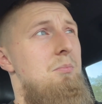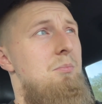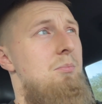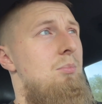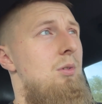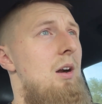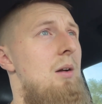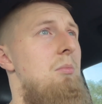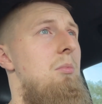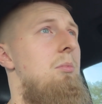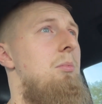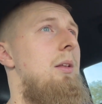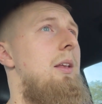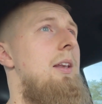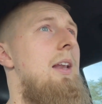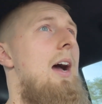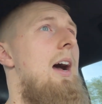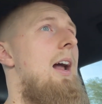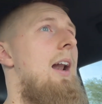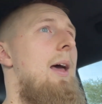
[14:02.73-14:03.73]
Probably
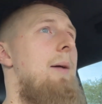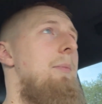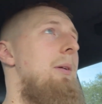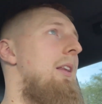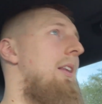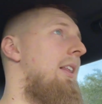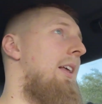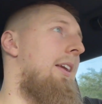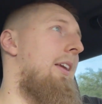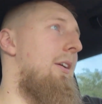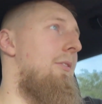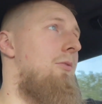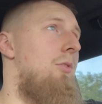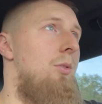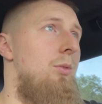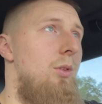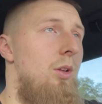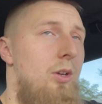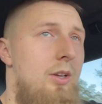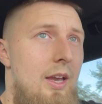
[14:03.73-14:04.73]
not. I mean, like, if
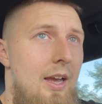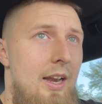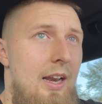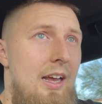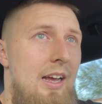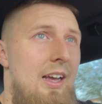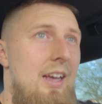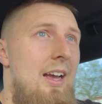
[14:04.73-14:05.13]
you look at